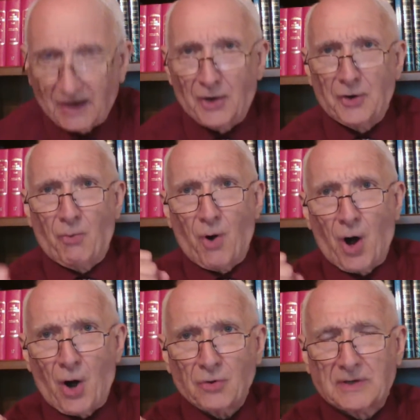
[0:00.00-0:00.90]
ought to
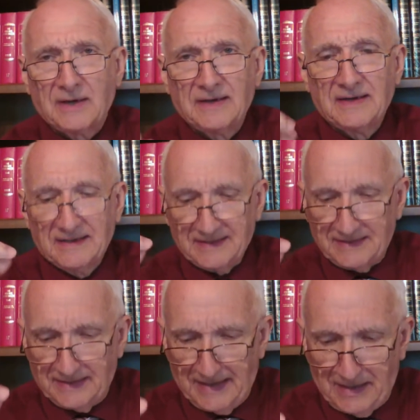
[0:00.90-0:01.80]
walk
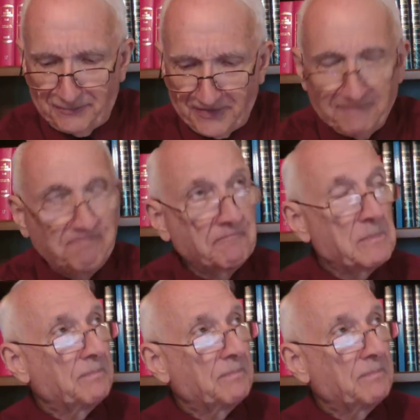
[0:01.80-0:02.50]
even